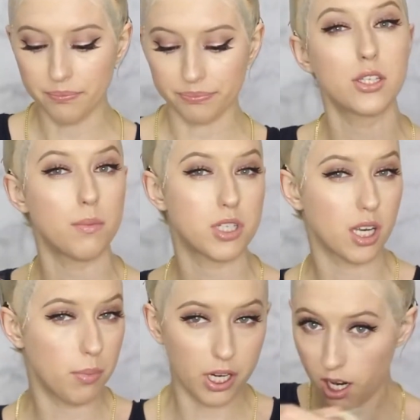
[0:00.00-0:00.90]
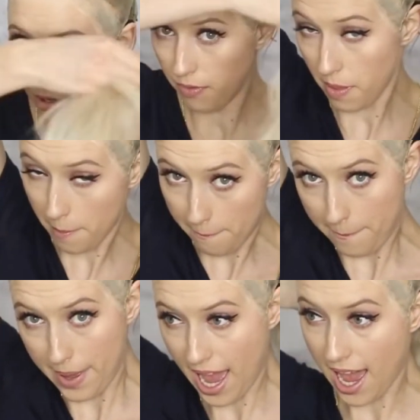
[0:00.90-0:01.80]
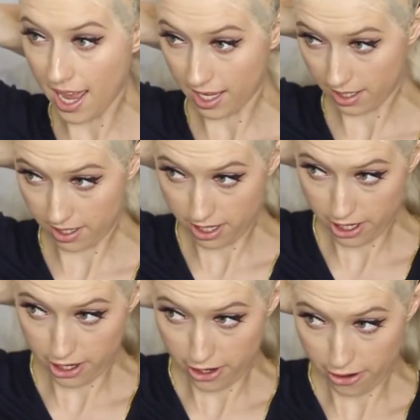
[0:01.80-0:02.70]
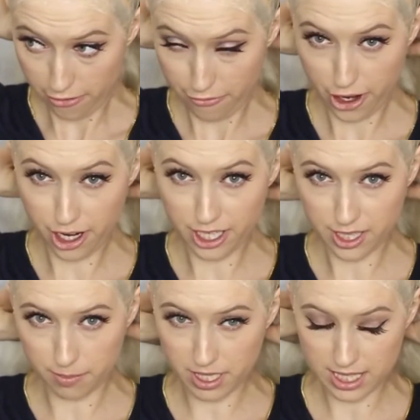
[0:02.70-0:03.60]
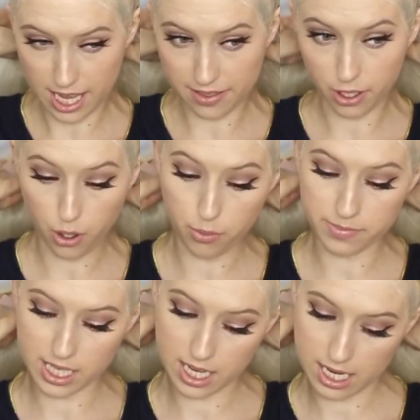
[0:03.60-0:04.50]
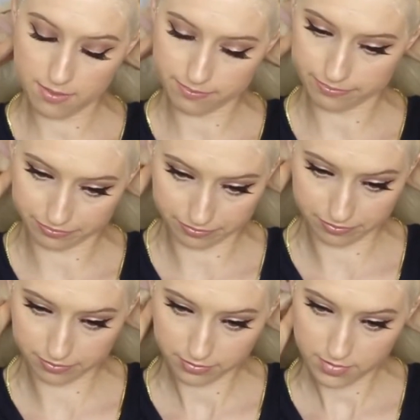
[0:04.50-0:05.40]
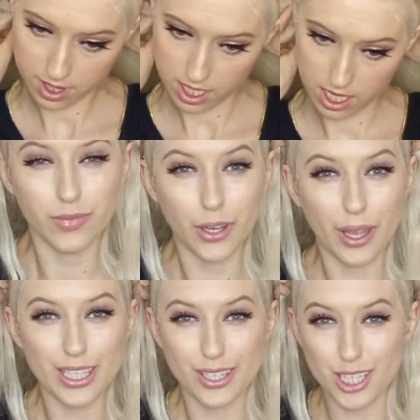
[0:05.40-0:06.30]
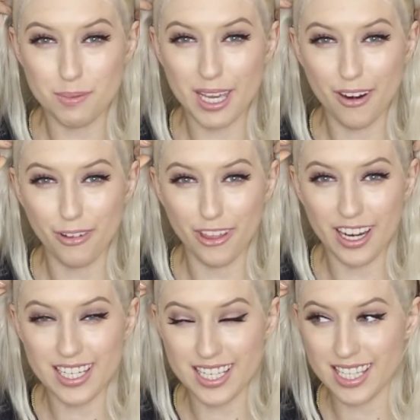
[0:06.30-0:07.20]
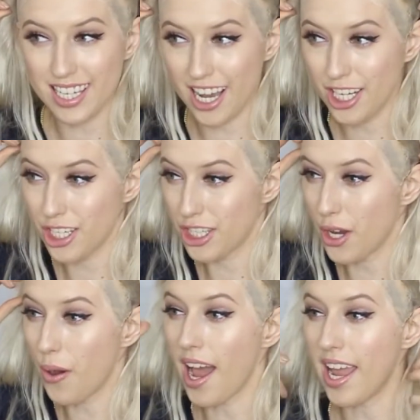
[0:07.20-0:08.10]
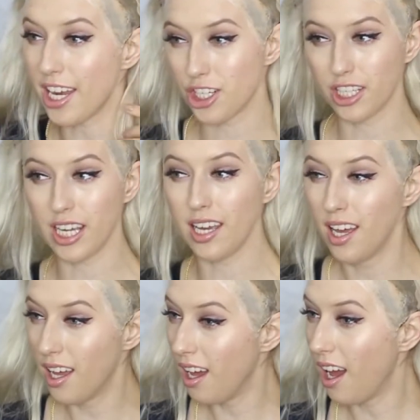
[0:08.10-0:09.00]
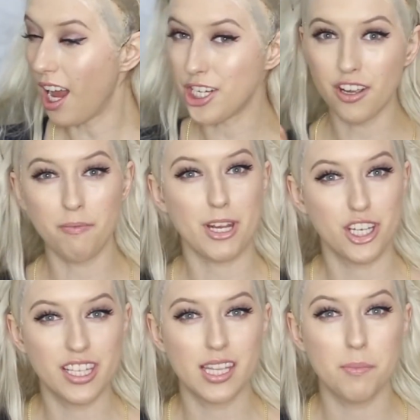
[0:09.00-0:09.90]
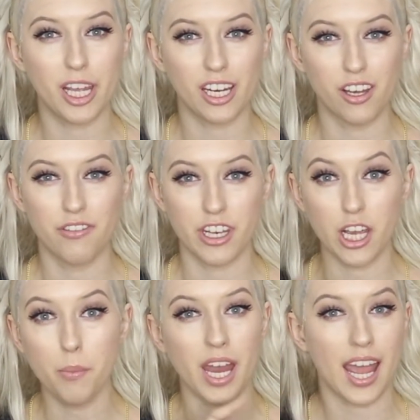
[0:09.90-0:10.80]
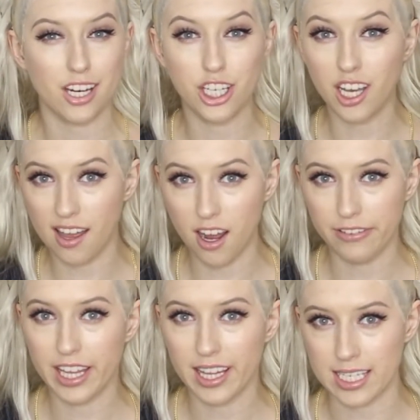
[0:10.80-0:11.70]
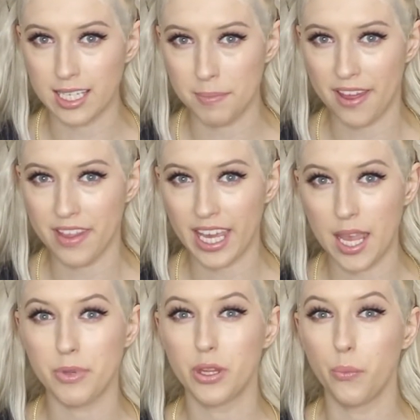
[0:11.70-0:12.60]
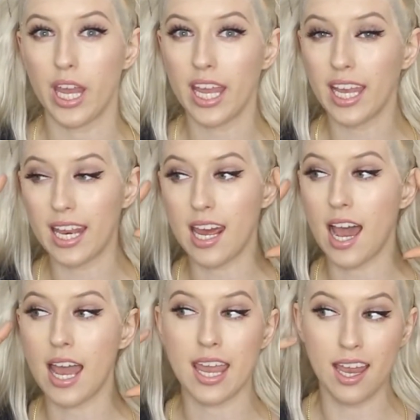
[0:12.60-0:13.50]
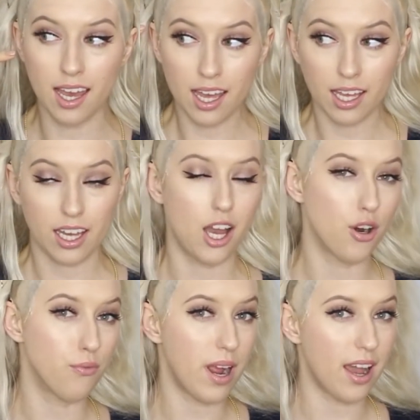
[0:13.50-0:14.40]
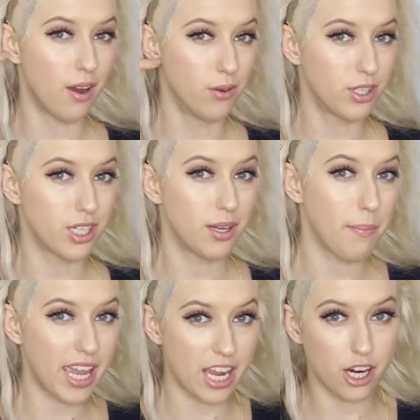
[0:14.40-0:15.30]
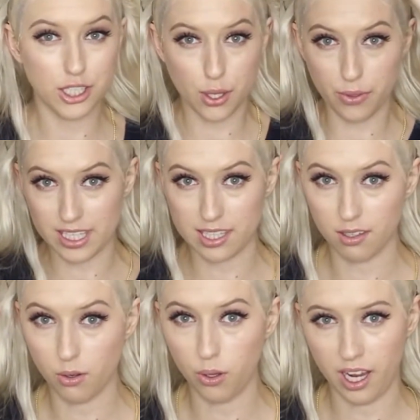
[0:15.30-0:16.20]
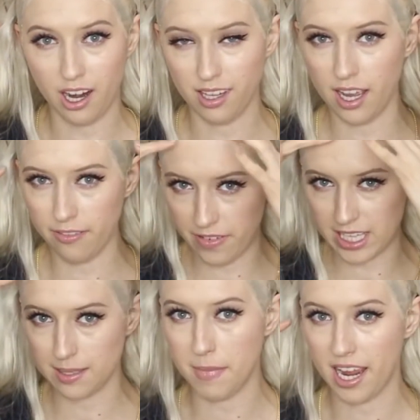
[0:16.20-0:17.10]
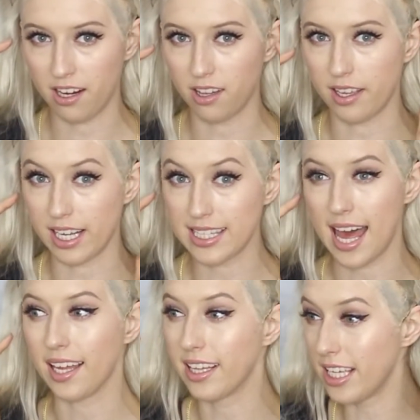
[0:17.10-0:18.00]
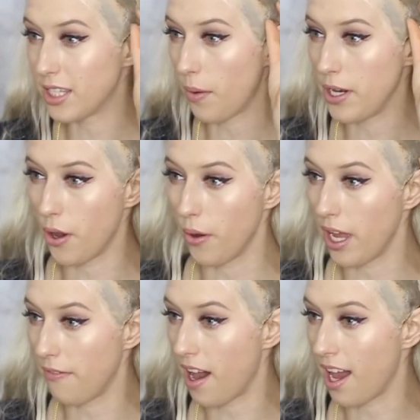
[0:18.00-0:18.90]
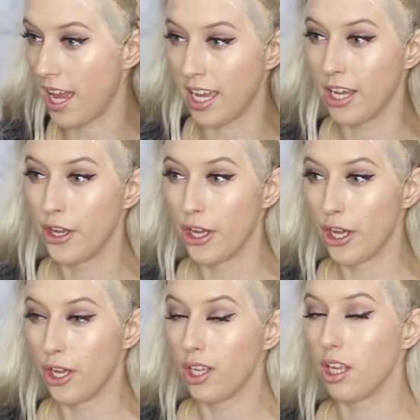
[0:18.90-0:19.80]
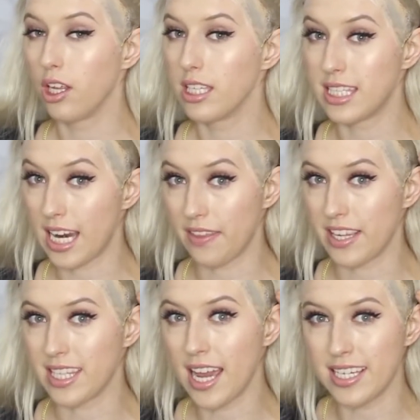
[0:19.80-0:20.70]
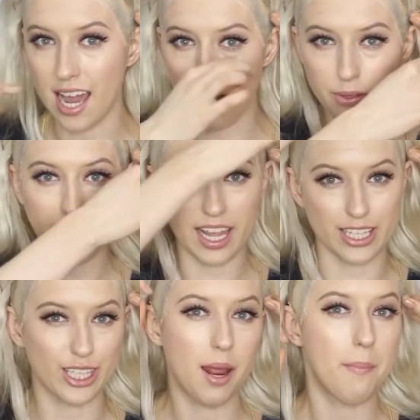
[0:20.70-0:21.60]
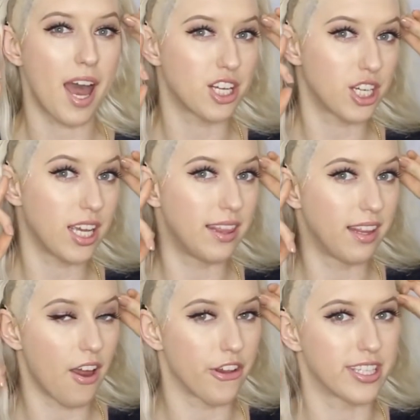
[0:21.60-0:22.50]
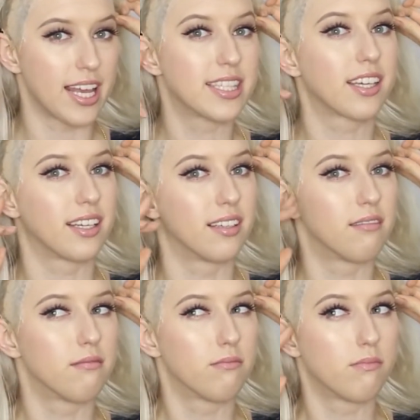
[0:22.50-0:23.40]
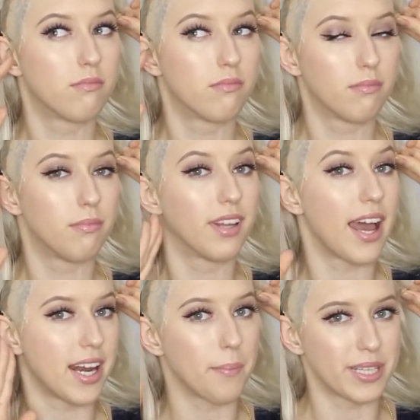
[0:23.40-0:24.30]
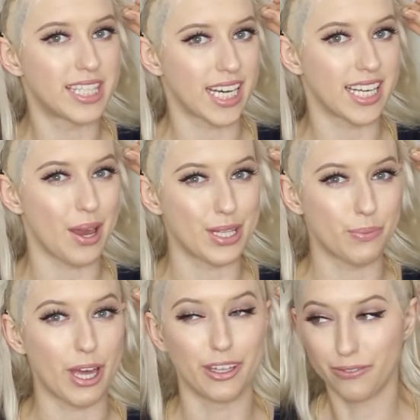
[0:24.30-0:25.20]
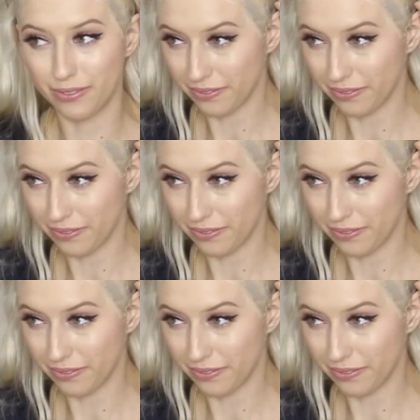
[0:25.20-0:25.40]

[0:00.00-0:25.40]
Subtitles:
So I'm just going to put it on from the back. First, I'm going to slide the combs in. Okay, so just be careful that it doesn't touch. So I should have mentioned this in the beginning of the video, but I actually cut off the elastic band that came with the wig, and I cut around my ear so this whole hairline fits my hairline exactly. So I know if I stick this side down that it's going to match and the other side is going to line up and stick down as well.